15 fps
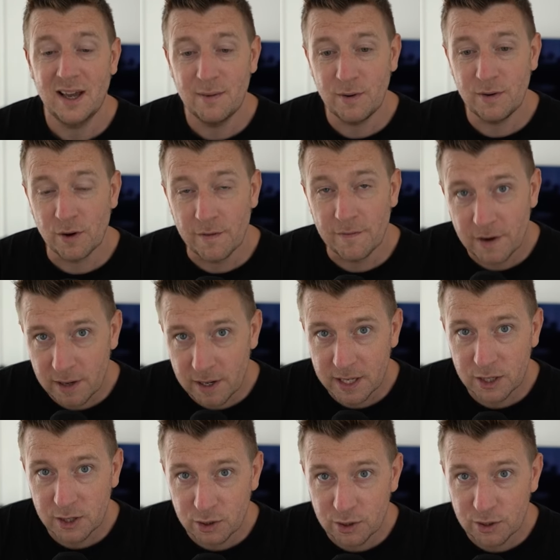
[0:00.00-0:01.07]
We've got a very
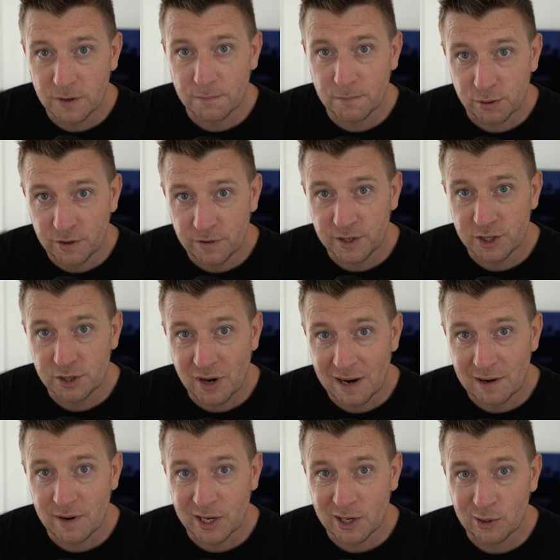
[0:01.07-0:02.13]
good proven track
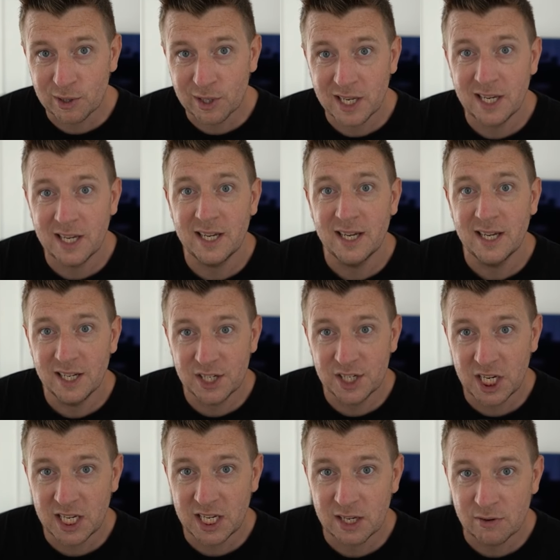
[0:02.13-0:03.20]
record here at
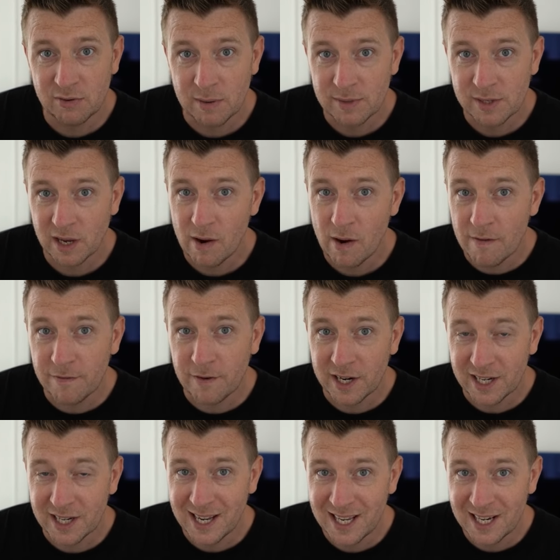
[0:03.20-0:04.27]
Cheeky Crypto of
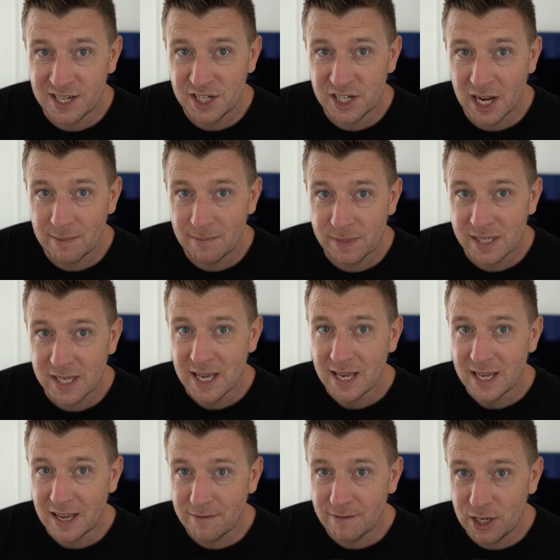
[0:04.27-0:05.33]
finding hidden gems,
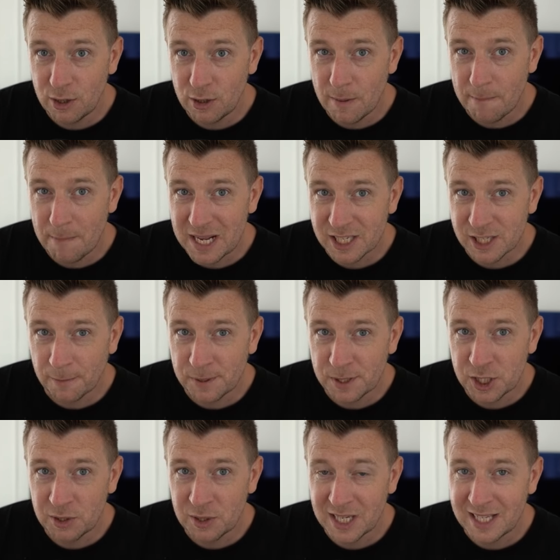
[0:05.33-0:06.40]
giving you the best
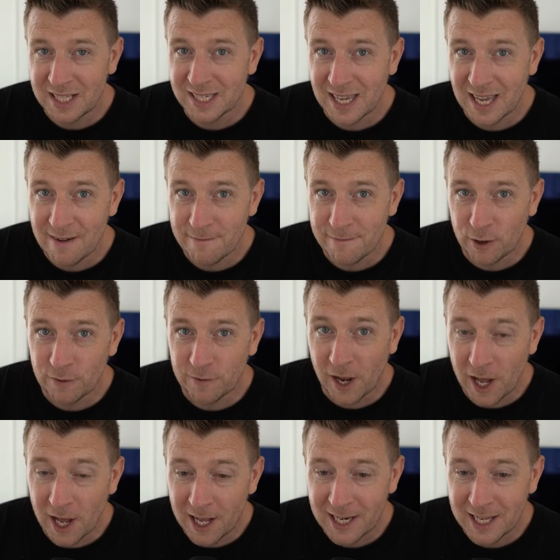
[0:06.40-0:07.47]
opportunity to get involved
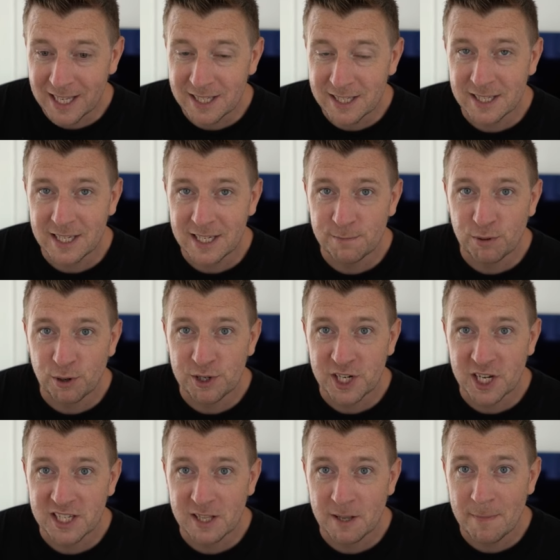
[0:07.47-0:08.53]
early into these
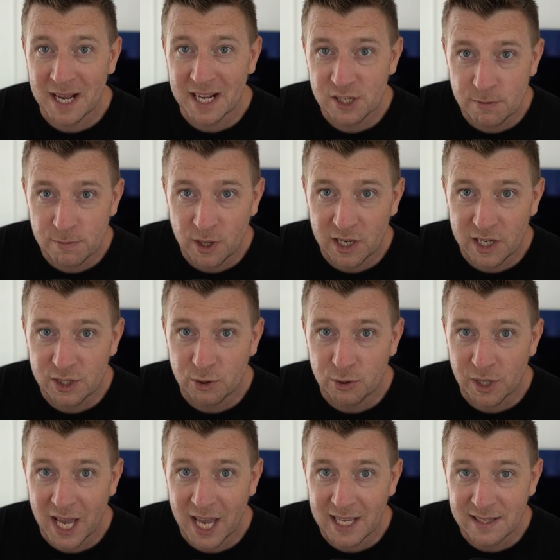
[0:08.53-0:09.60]
projects to maximize your
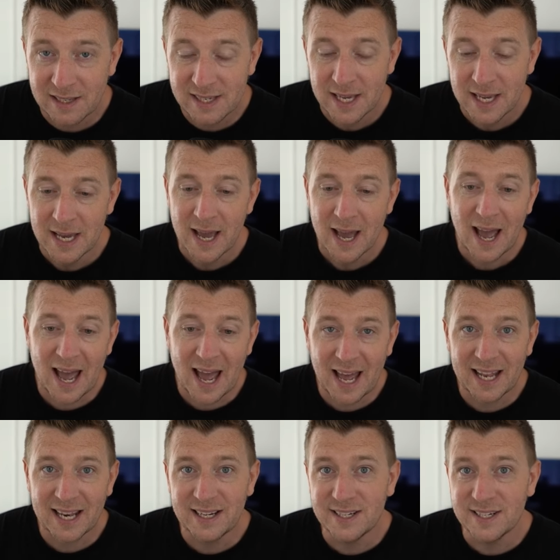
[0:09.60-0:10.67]
gains.
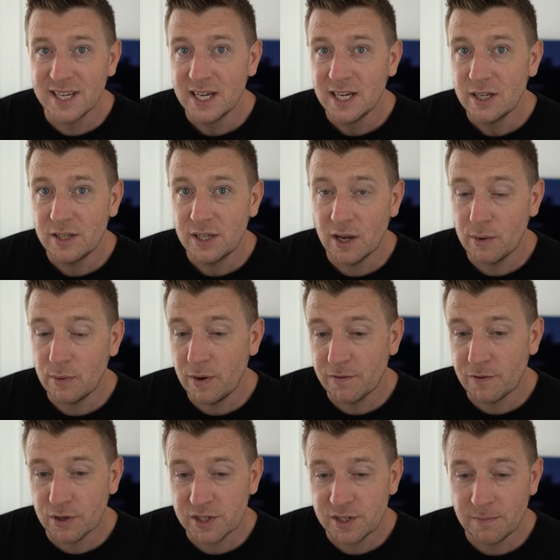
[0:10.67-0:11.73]
And, you know, we've
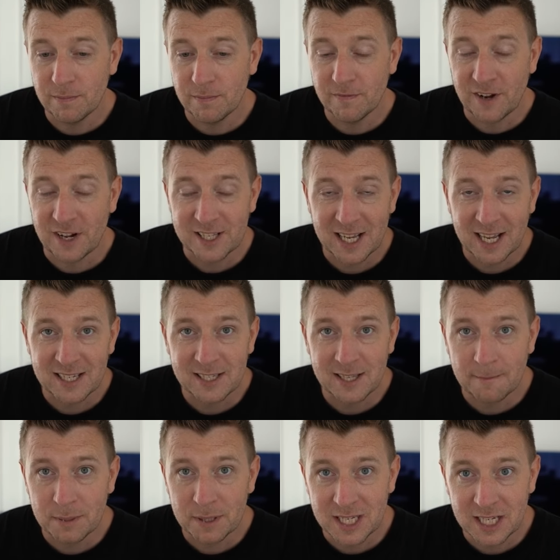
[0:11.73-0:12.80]
got some
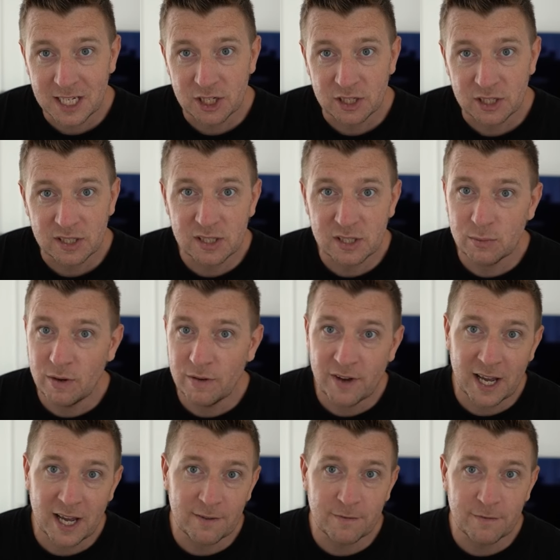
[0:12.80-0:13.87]
fantastic predictions that we've
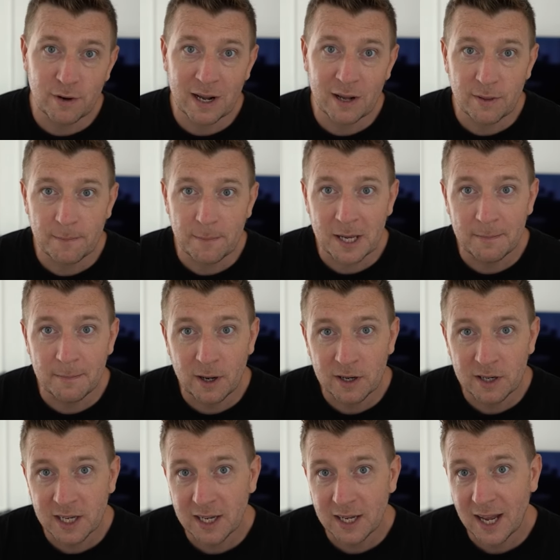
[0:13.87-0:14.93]
had throughout the bear
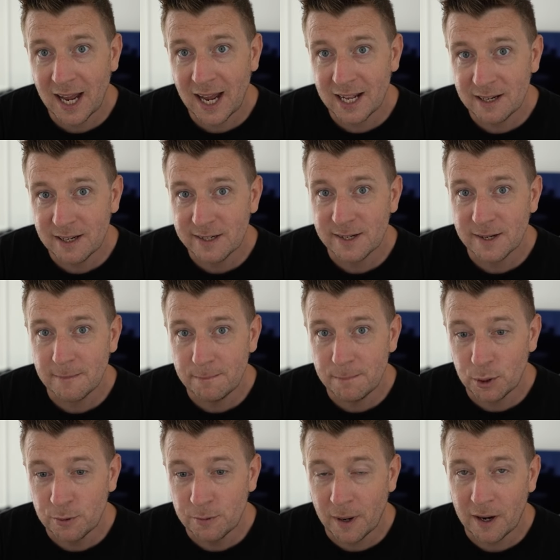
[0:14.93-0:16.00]
market and
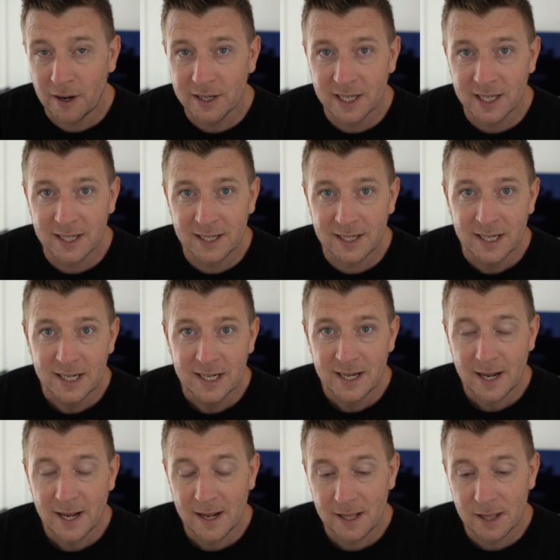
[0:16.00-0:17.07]
bull market
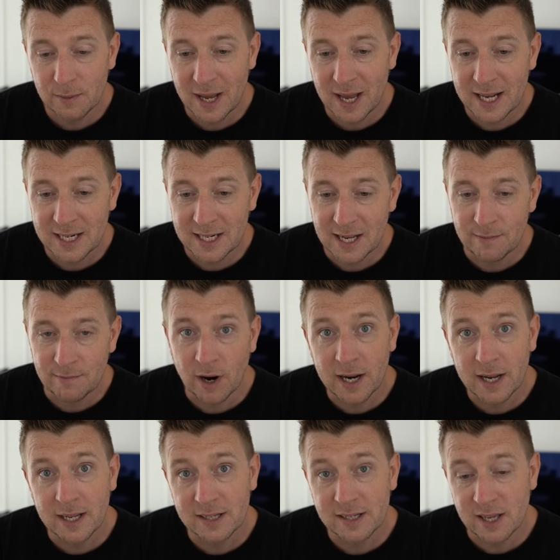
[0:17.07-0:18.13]
that we're heading in,
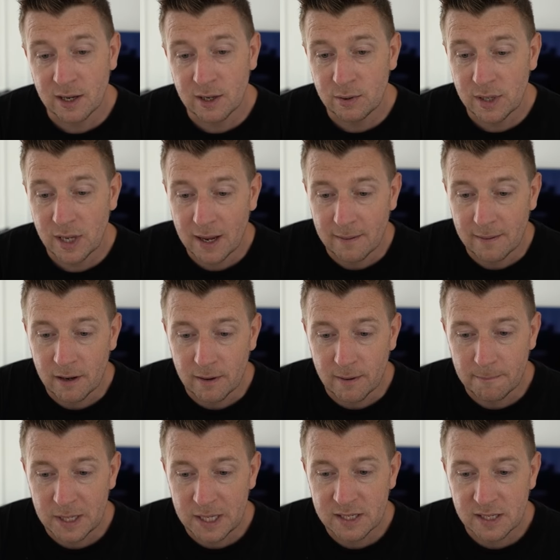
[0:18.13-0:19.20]
right? So yeah, look,
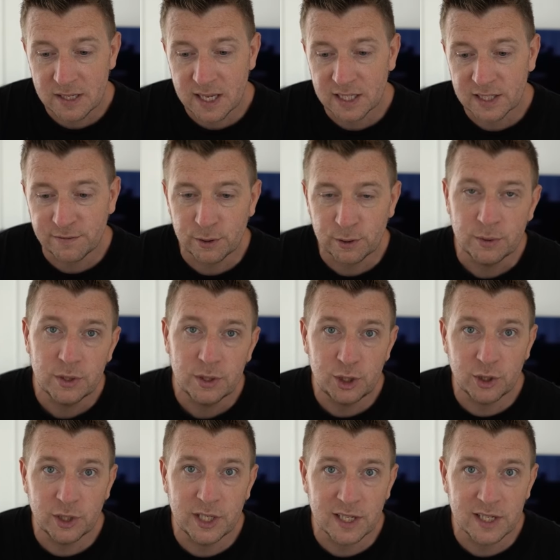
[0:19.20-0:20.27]
be successful.
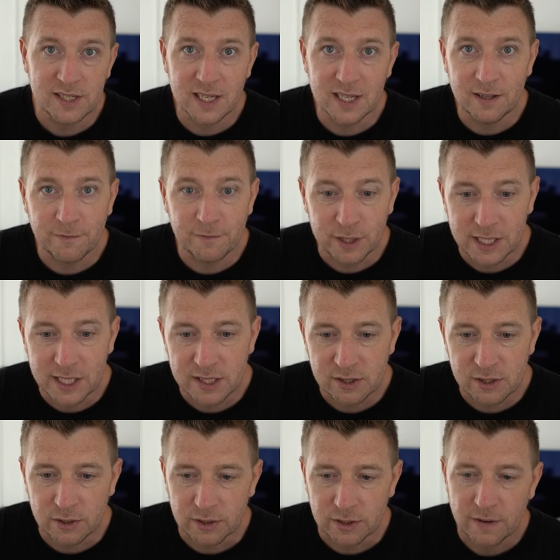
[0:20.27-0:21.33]
Join us in the free
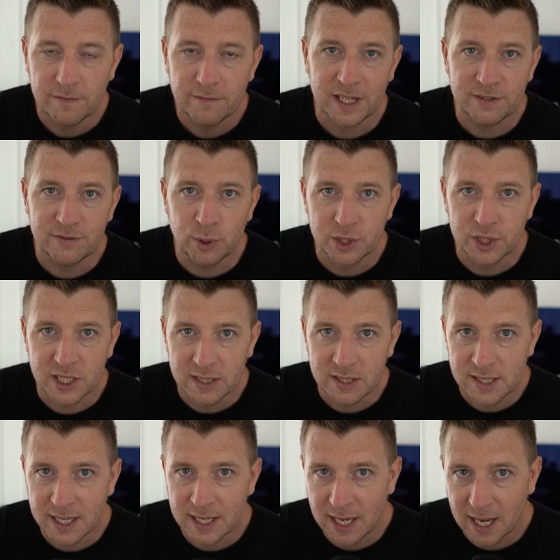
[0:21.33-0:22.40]
Discord. Thanks for watching.
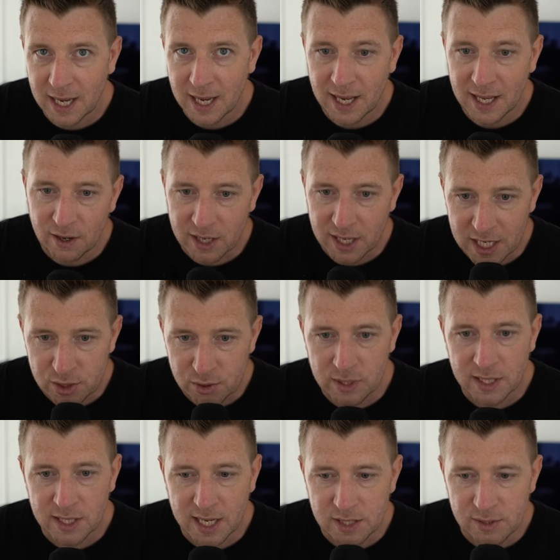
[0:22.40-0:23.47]
Take care, and I'll catch you
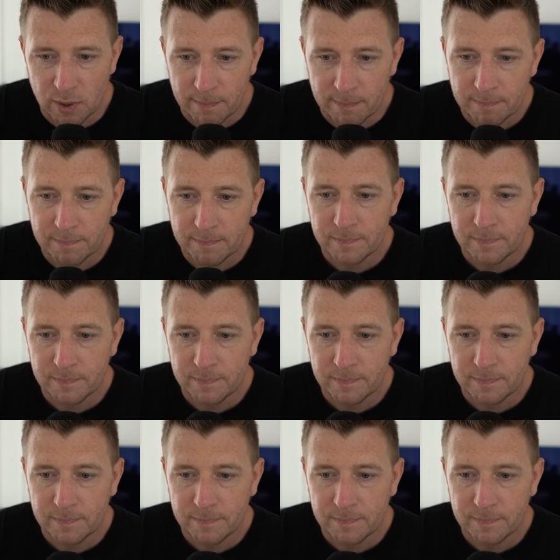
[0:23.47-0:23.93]
in the next one.